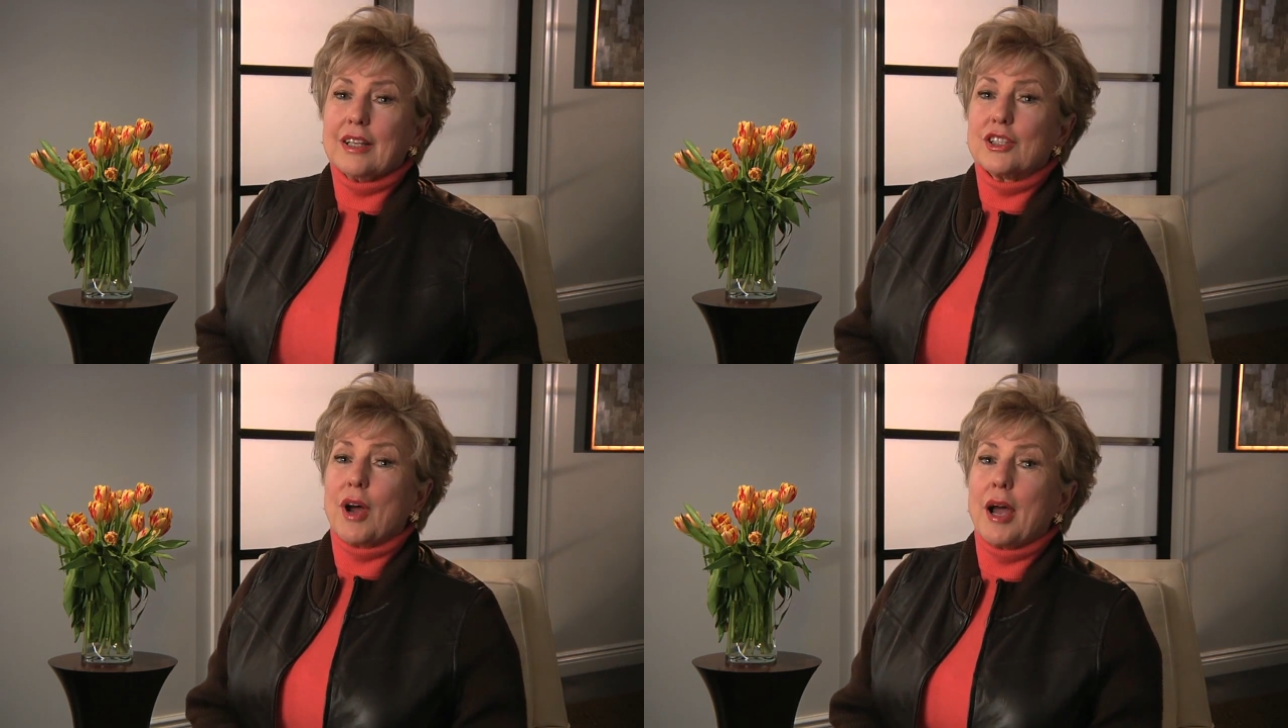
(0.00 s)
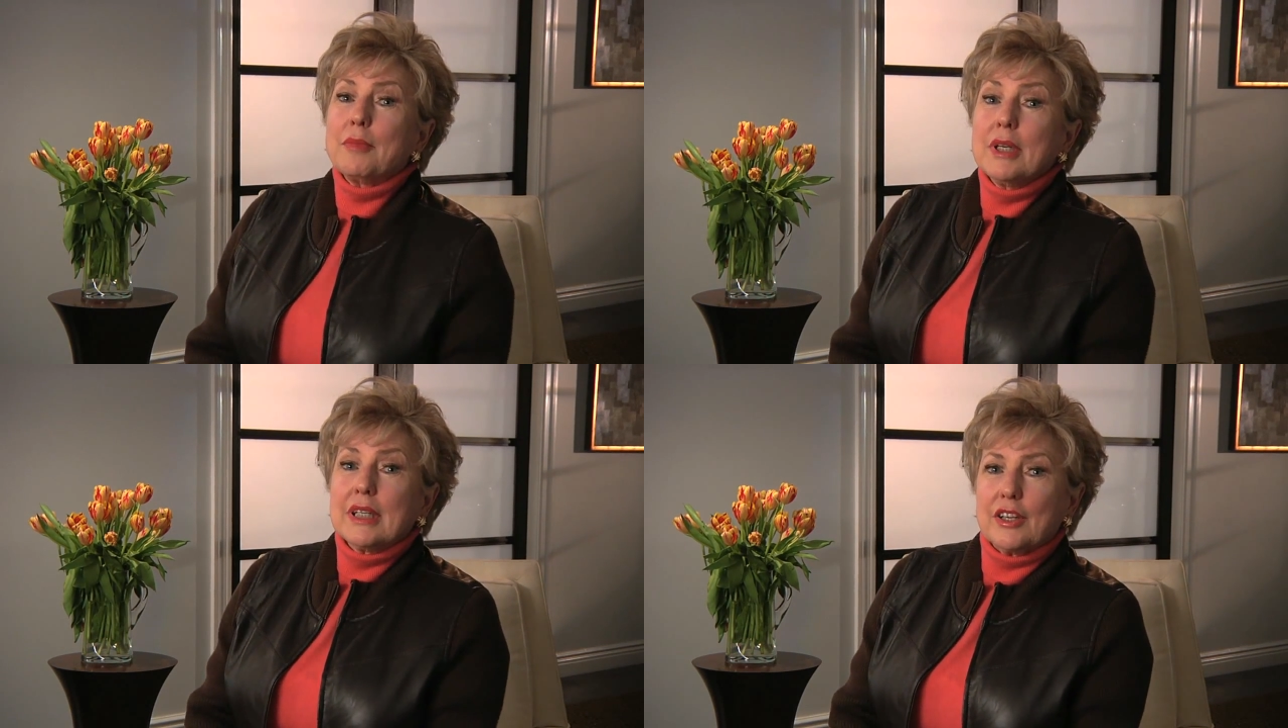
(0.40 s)
So I'm
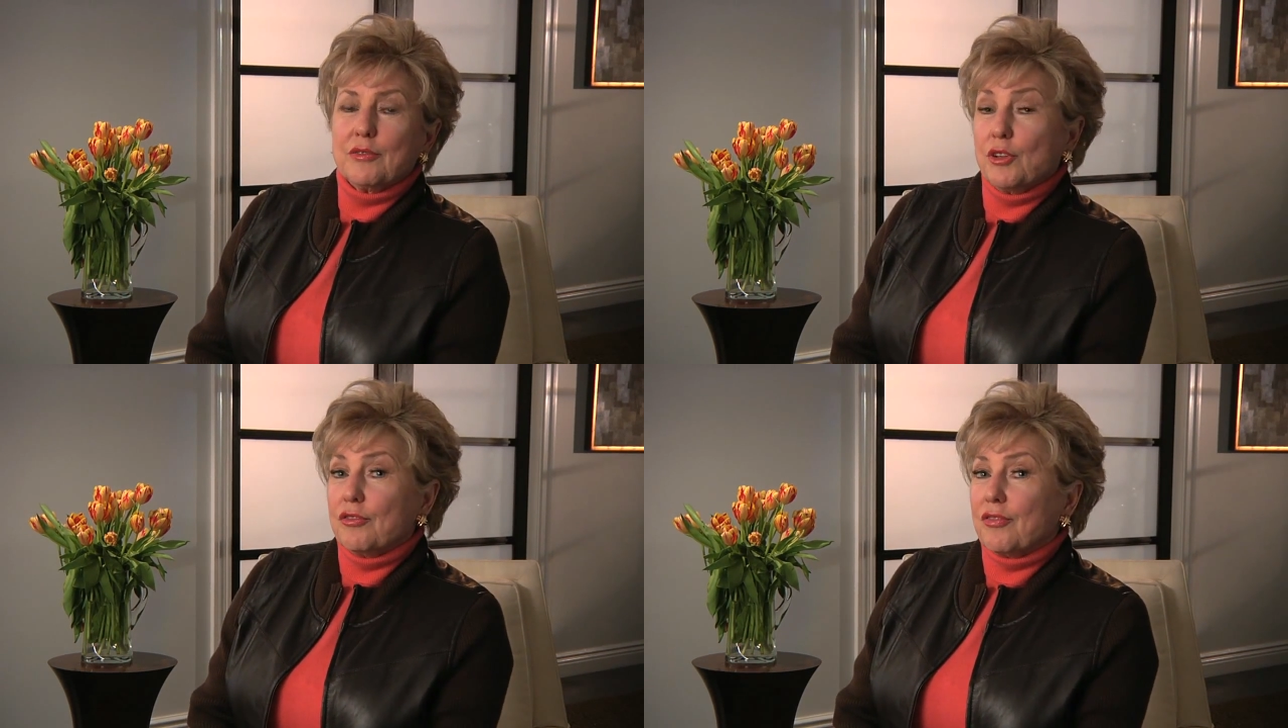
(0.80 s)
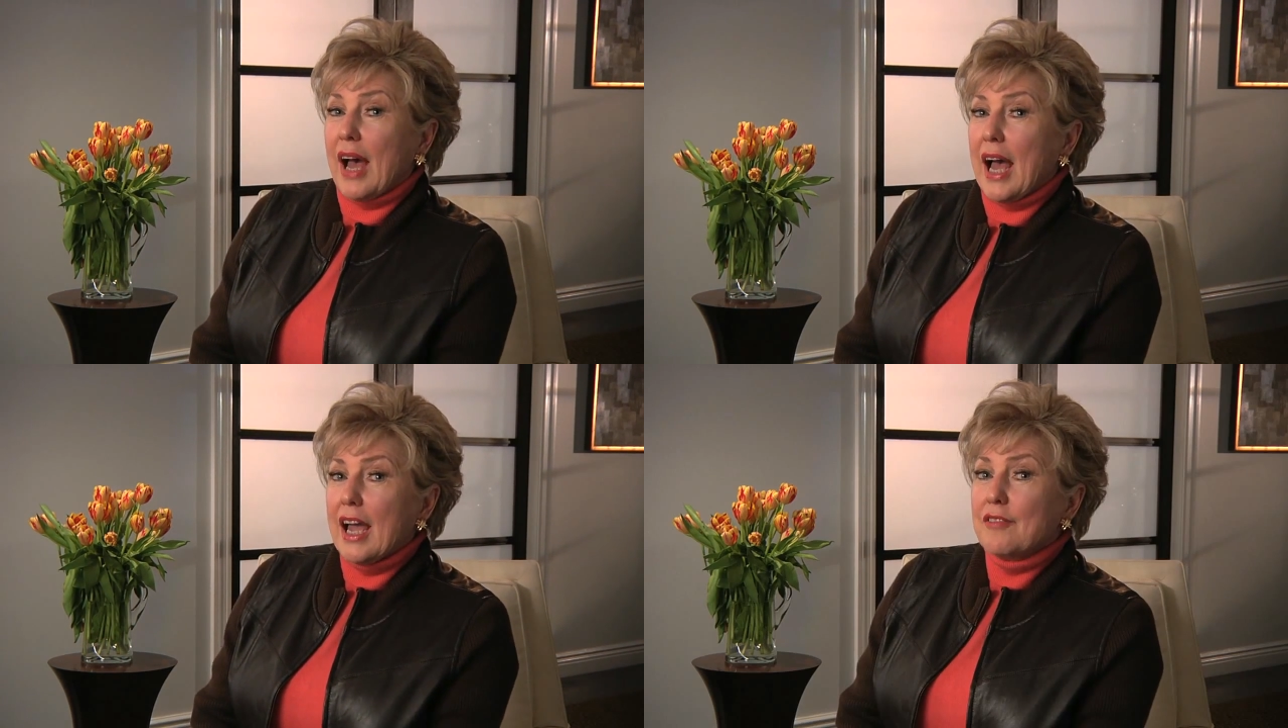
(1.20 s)
going to give you
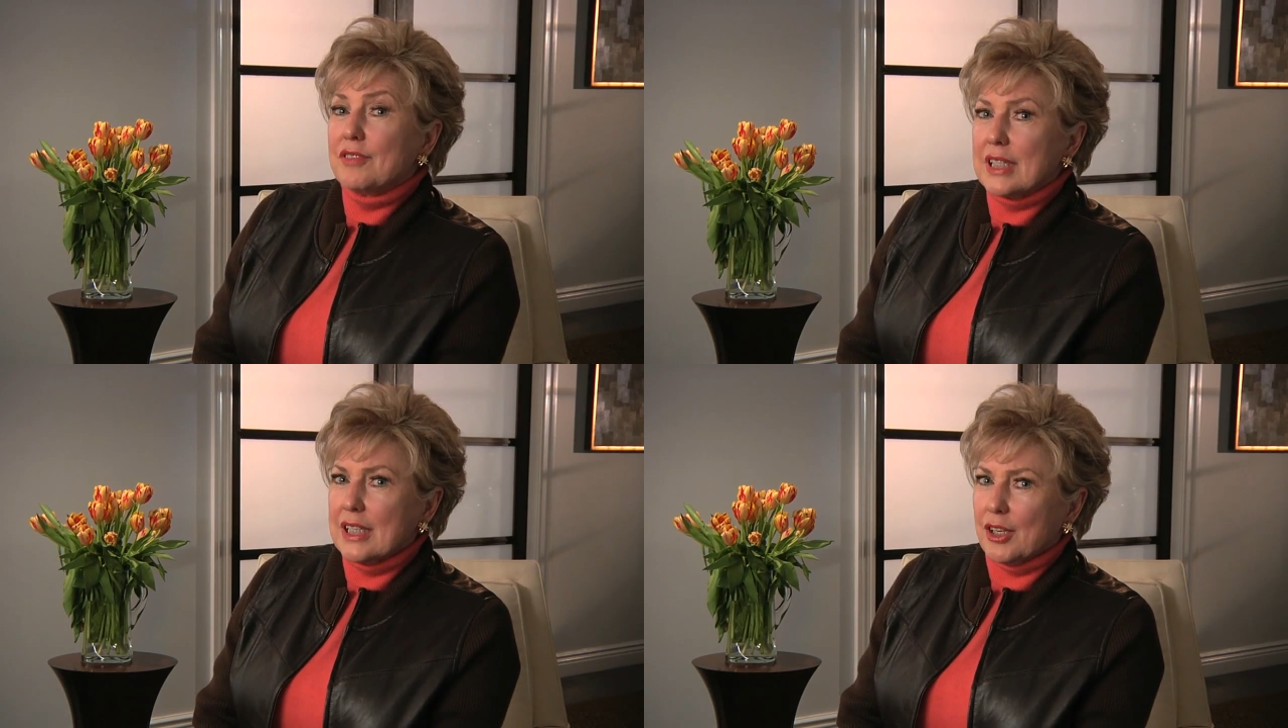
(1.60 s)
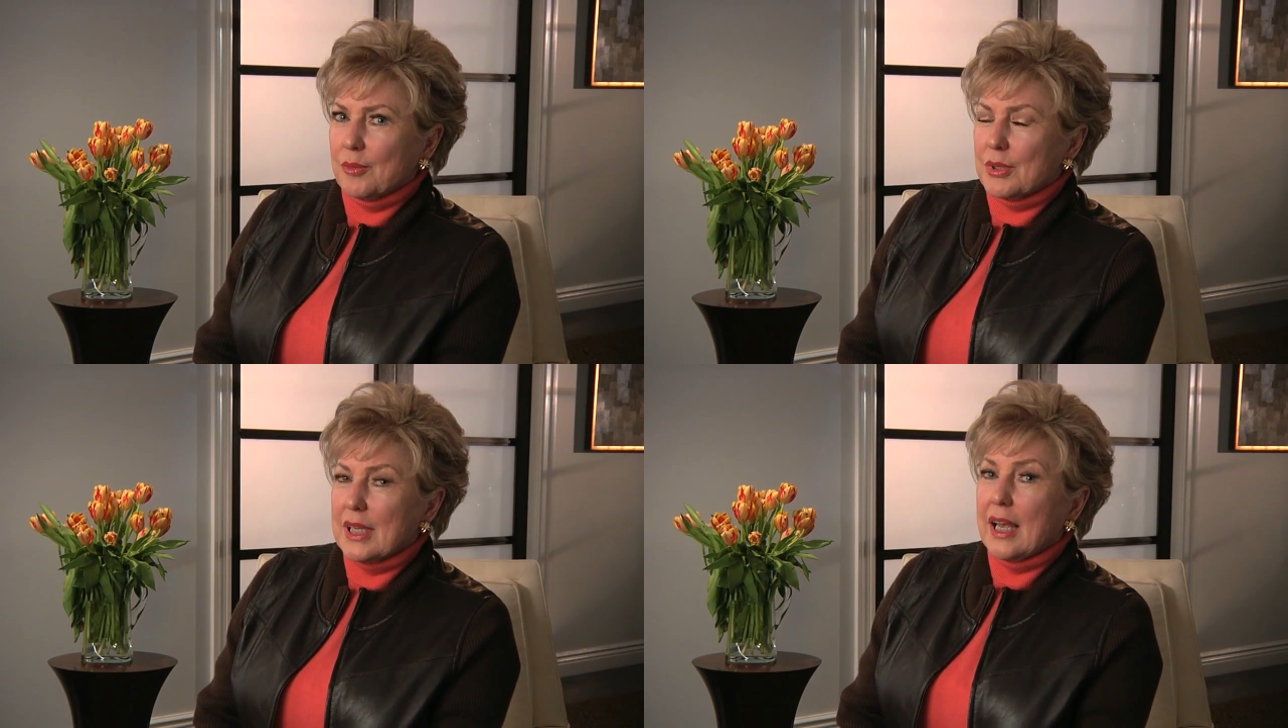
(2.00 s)
5
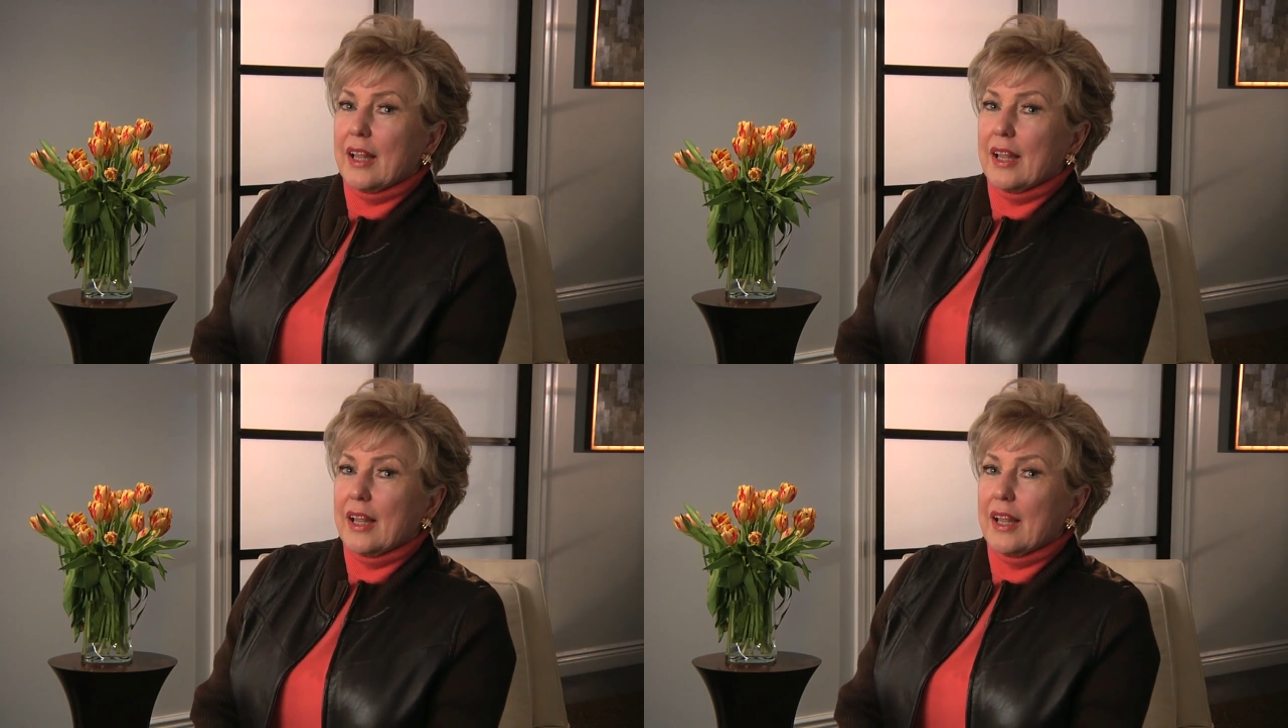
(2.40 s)
tips